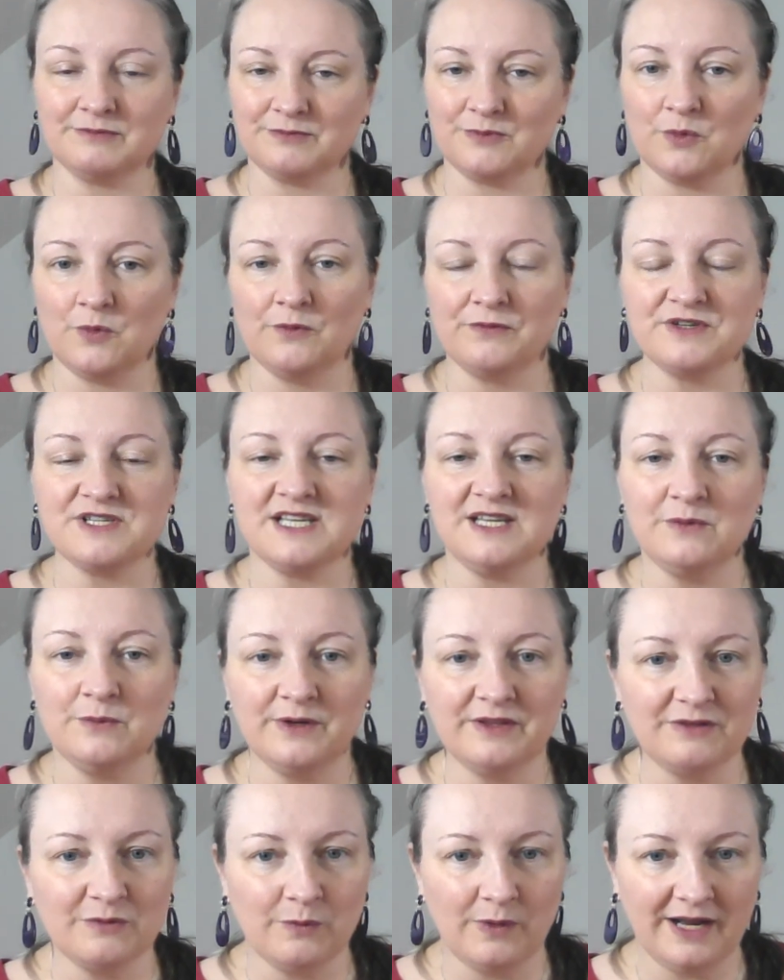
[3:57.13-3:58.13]
obviously
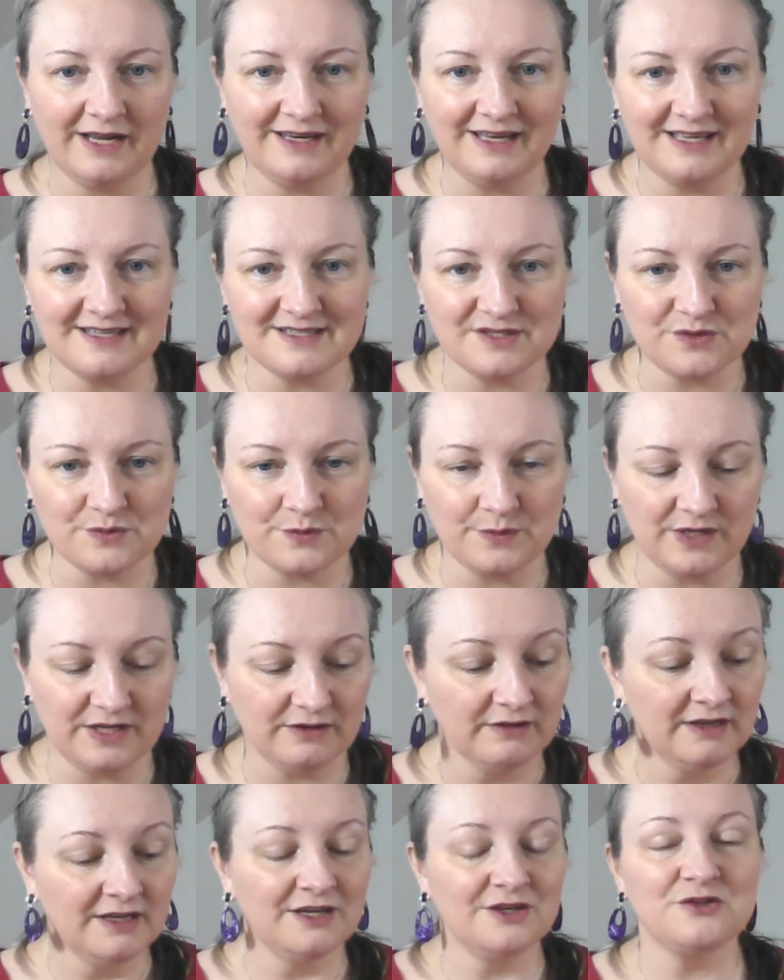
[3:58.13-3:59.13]
with the white hats as
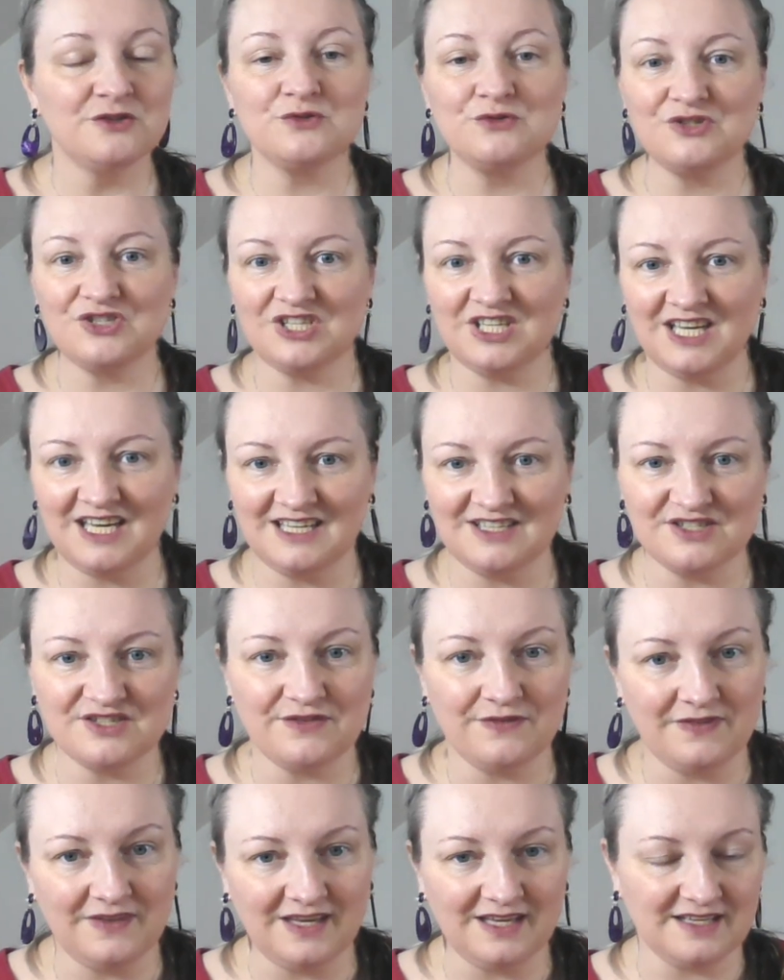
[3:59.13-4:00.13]
well, to change
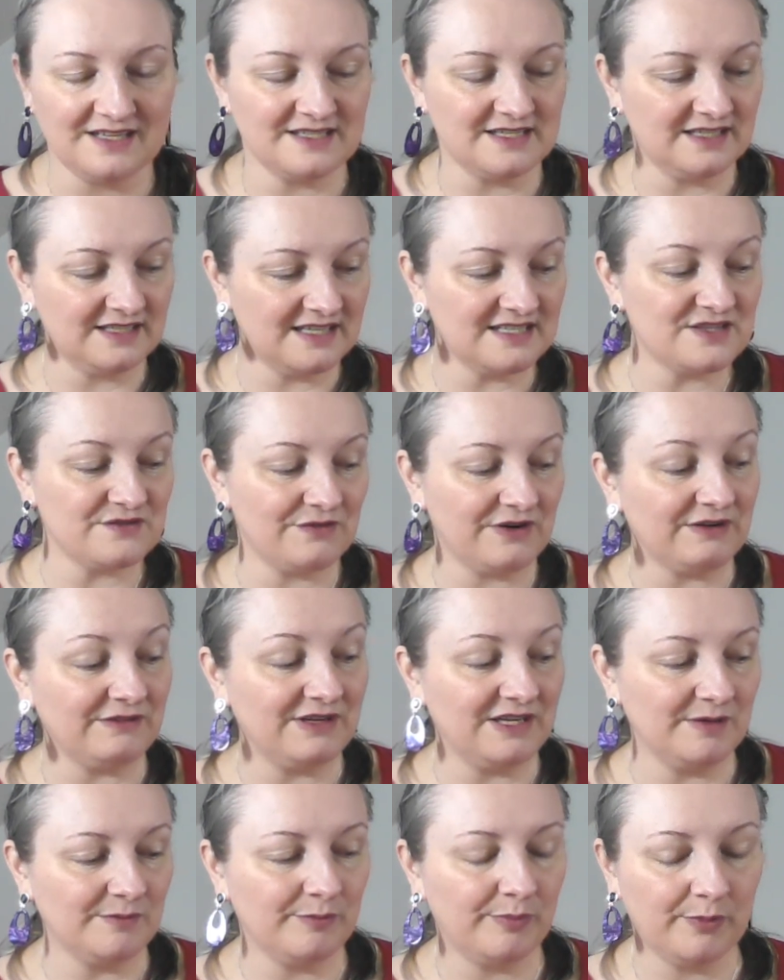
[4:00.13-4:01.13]
things, and that's
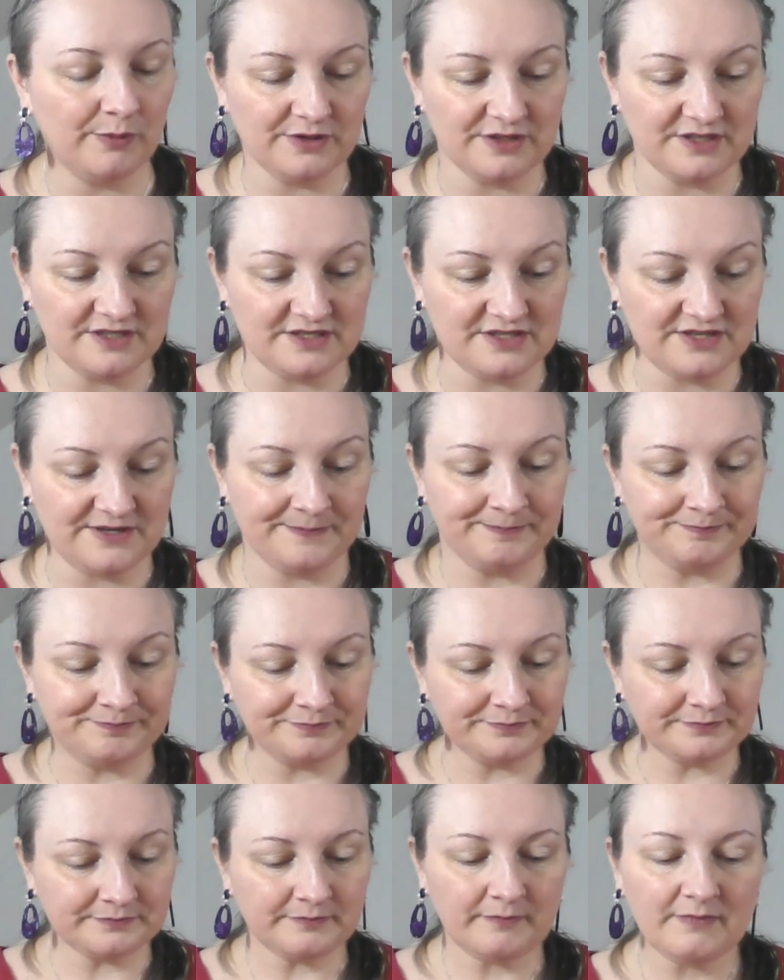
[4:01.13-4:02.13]
very important.
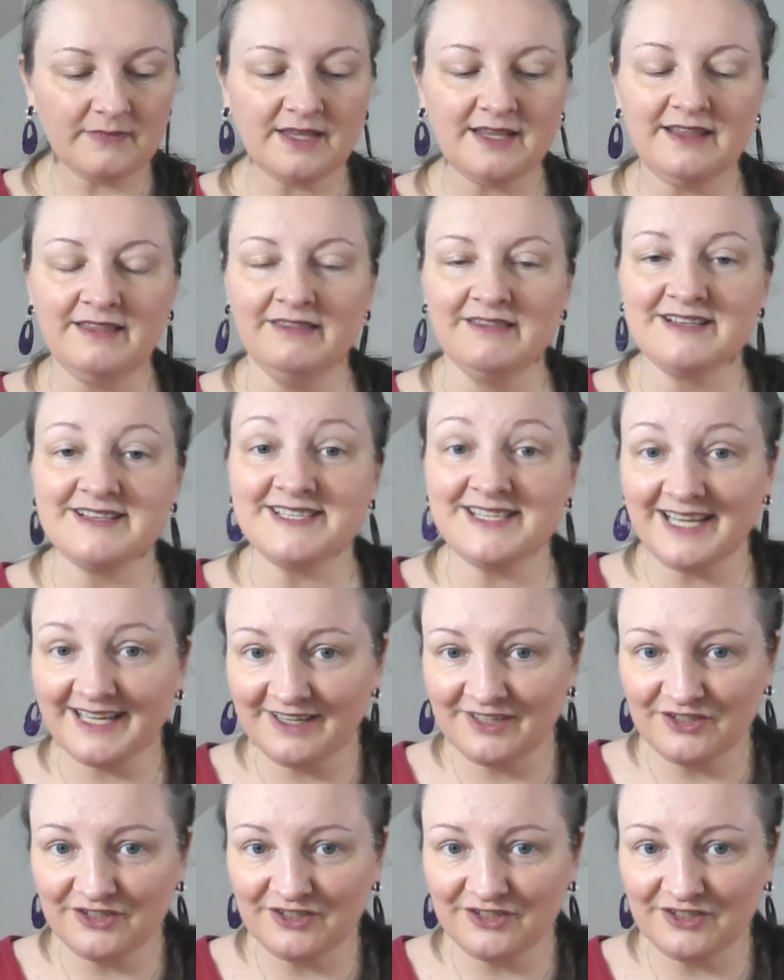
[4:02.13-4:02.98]
The second